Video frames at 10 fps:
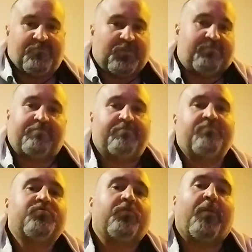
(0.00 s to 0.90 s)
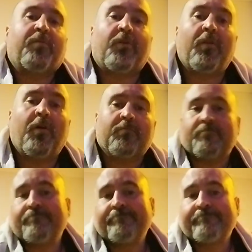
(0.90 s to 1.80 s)
just try to plod along.
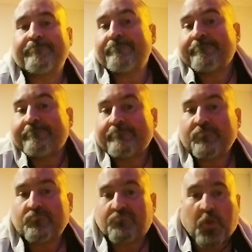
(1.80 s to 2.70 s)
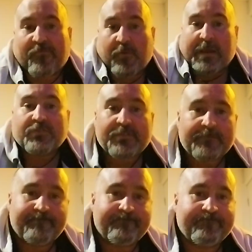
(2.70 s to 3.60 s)
No friends.
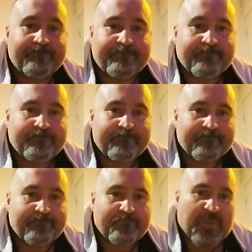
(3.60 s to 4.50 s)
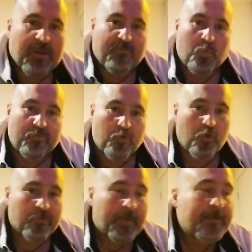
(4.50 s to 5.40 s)
None of them want to
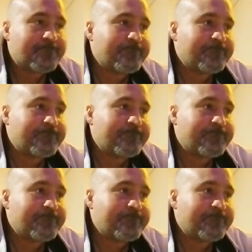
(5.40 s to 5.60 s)
talk to me.